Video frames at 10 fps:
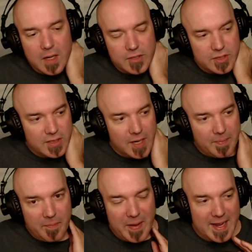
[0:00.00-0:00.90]
Just type
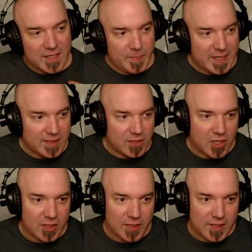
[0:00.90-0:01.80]
up backspace
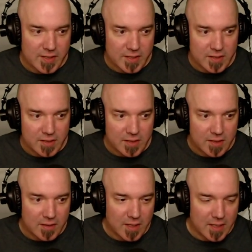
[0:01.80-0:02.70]
Star Citizen
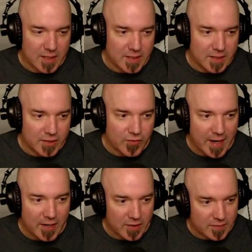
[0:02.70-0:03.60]

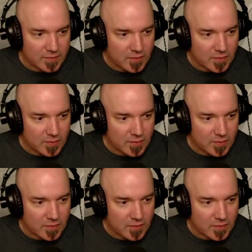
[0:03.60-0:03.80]
creator,